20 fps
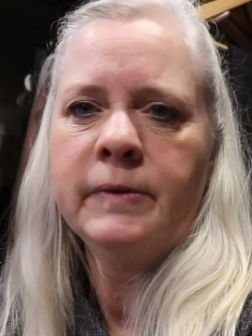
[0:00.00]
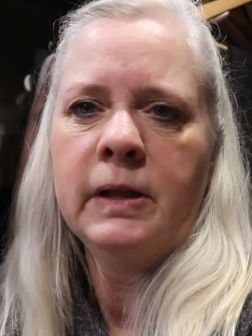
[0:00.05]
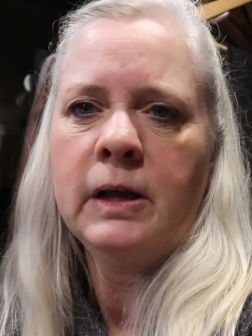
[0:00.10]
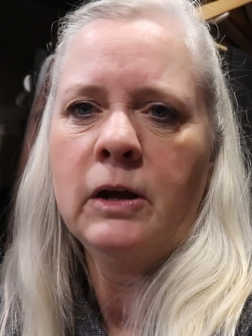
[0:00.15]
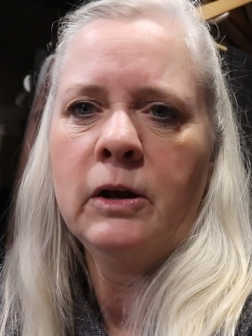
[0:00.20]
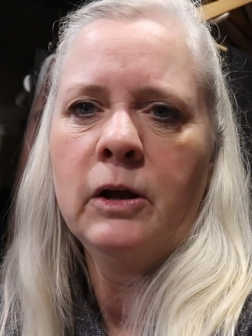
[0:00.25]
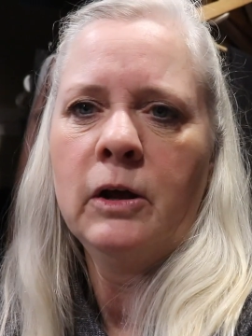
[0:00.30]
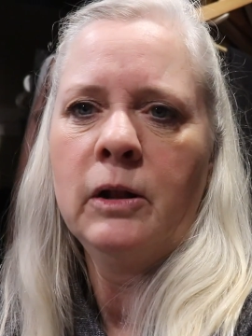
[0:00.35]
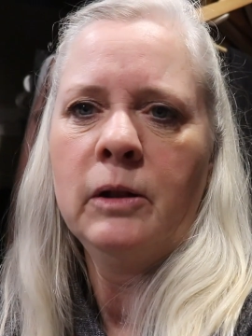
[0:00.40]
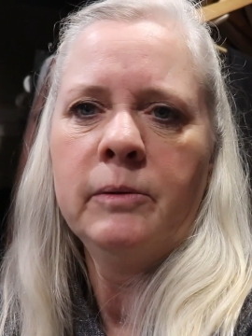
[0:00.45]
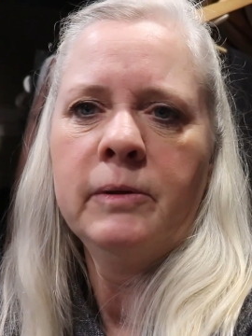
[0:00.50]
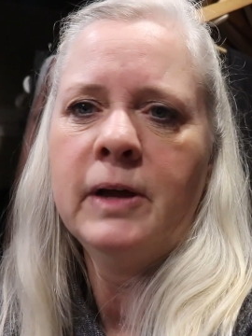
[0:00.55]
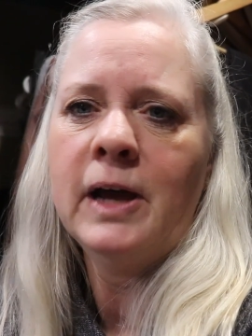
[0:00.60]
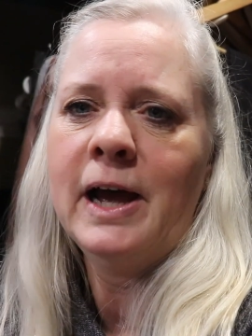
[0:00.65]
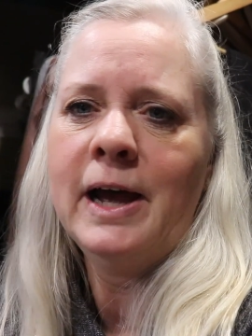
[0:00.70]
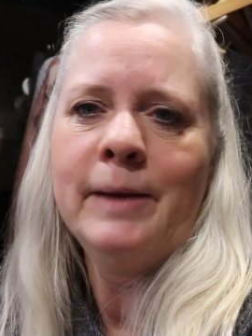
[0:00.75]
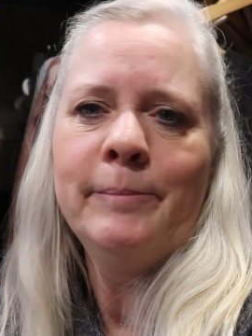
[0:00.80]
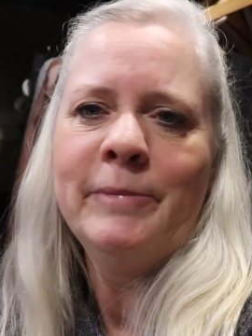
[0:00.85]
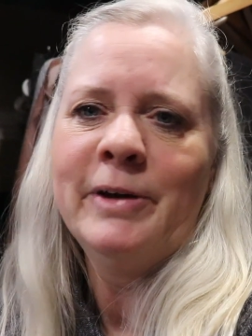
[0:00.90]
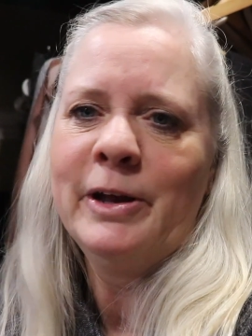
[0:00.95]

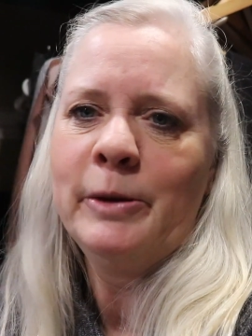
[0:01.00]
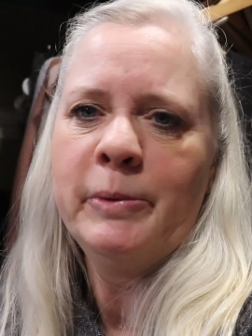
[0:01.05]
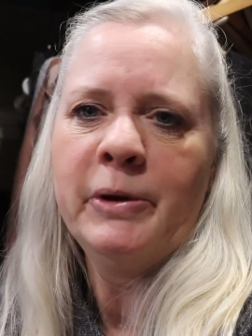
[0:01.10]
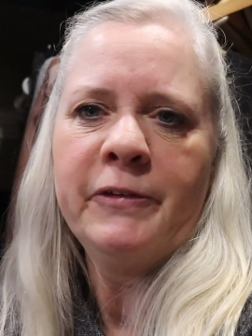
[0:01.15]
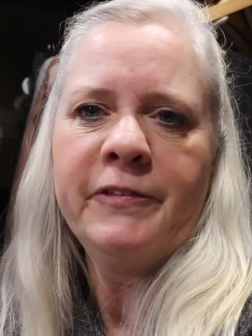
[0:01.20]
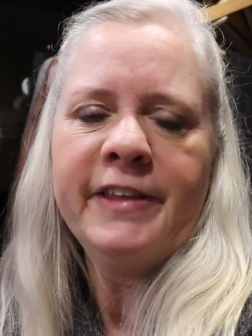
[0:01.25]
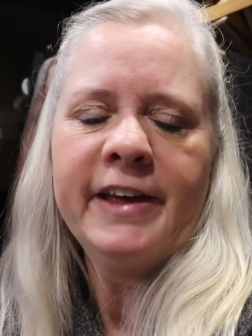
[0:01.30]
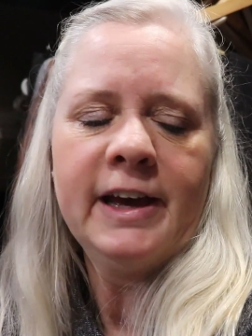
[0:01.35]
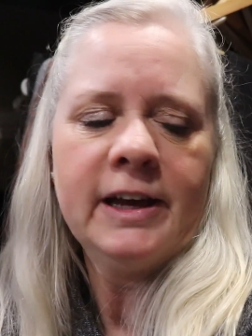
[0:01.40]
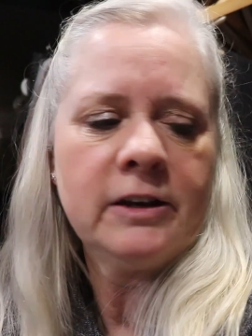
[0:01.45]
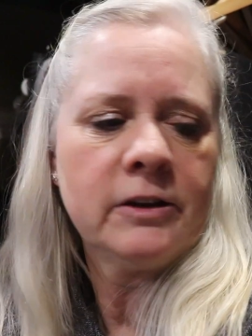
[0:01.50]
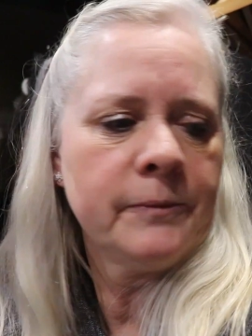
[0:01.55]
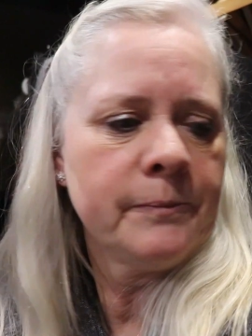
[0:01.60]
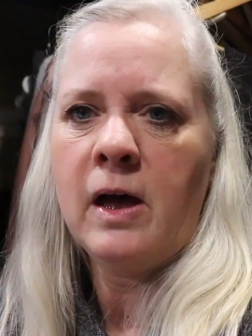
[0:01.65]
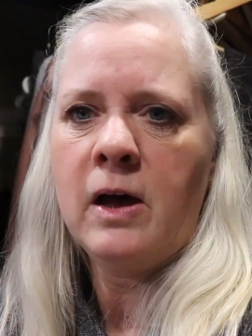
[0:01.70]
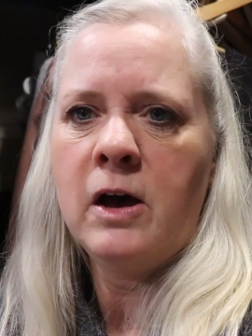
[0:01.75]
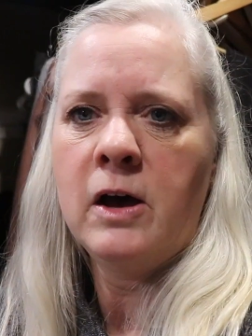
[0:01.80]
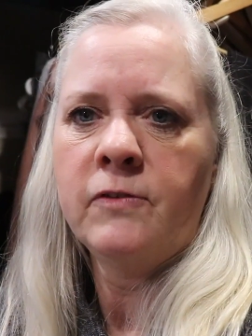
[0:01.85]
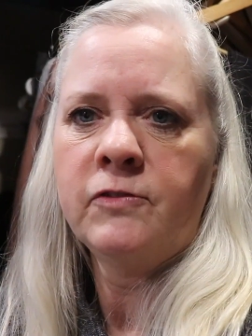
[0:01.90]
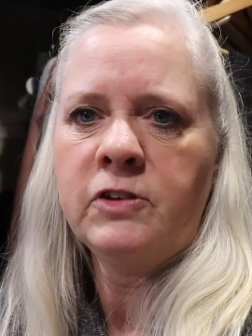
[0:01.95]
I'm not about that.
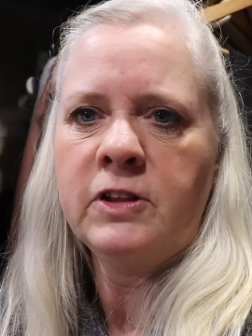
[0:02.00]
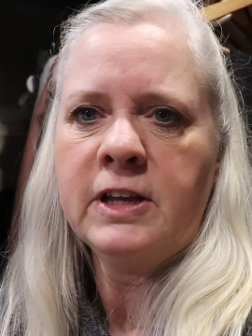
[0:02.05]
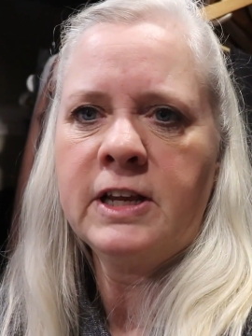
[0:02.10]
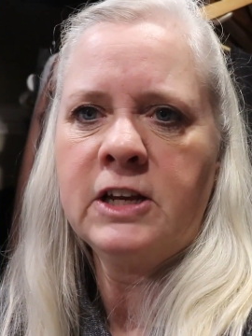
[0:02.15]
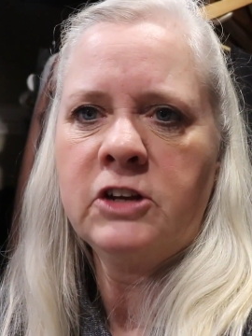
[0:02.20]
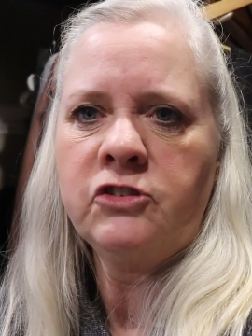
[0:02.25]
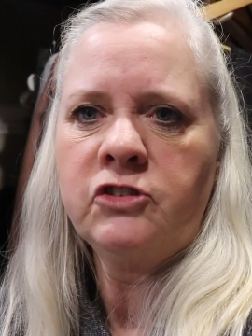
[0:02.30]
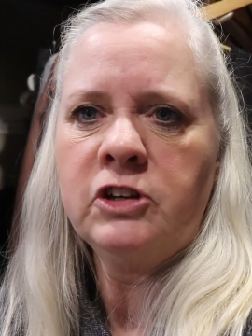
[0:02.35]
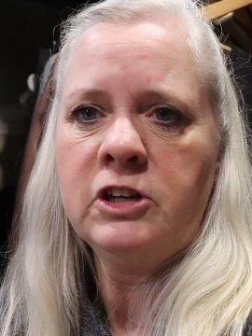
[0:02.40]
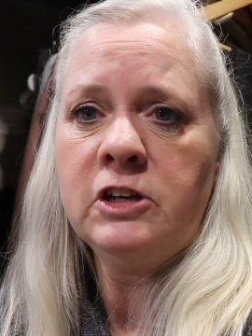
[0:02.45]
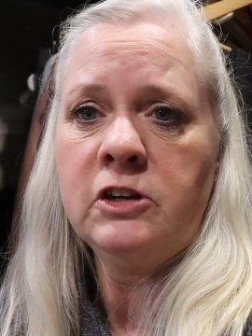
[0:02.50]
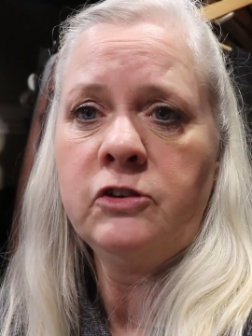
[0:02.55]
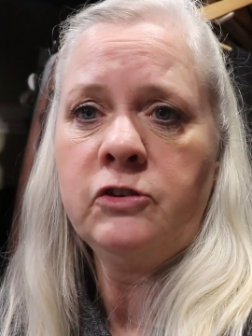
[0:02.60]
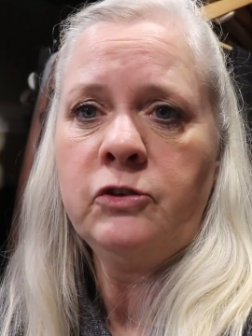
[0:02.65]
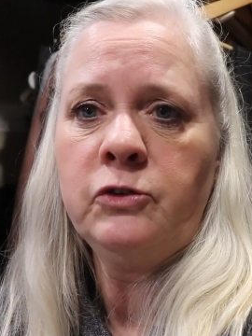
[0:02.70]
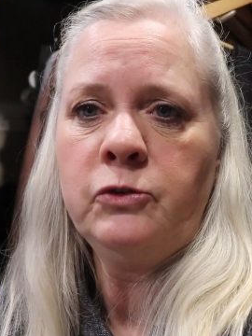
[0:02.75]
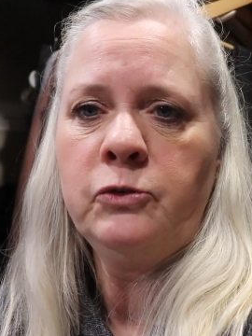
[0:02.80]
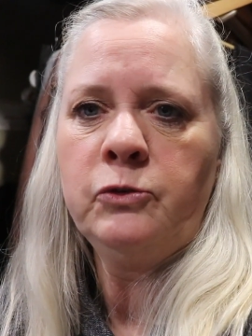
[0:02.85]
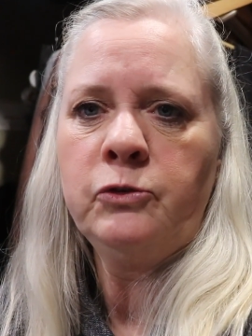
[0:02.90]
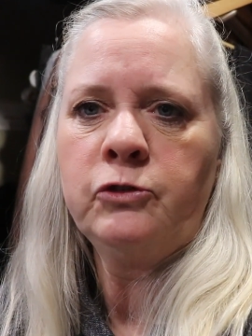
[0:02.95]
Off to the kitchen
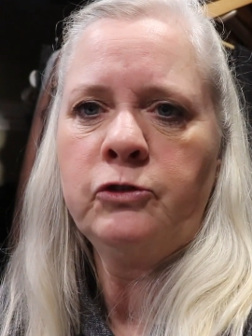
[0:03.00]
to